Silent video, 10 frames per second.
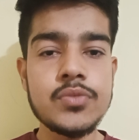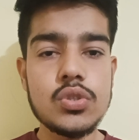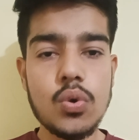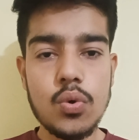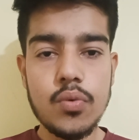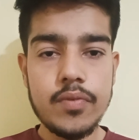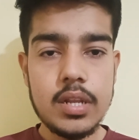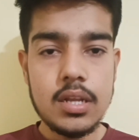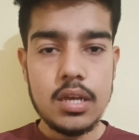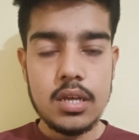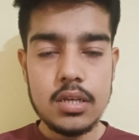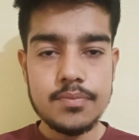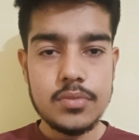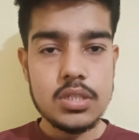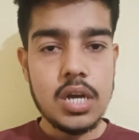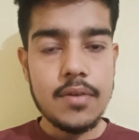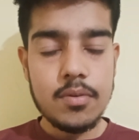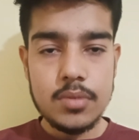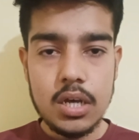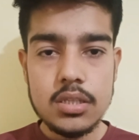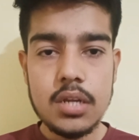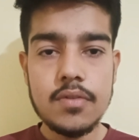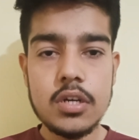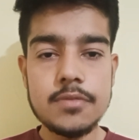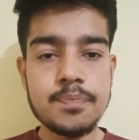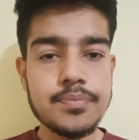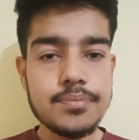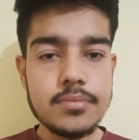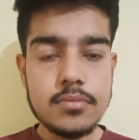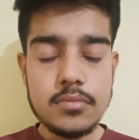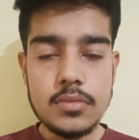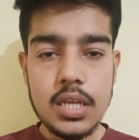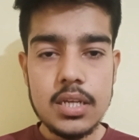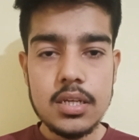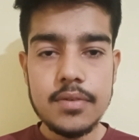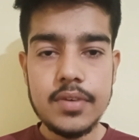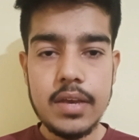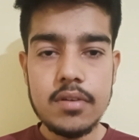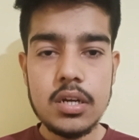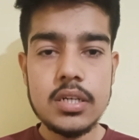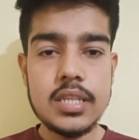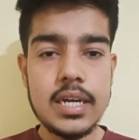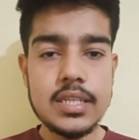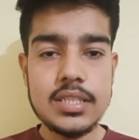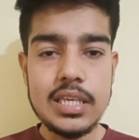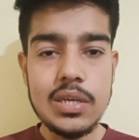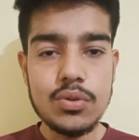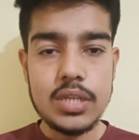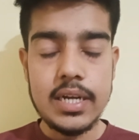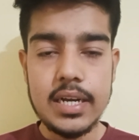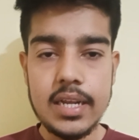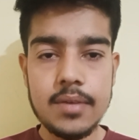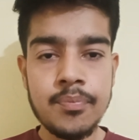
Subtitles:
So, we'll start from the other word. We have learned that is egocentric.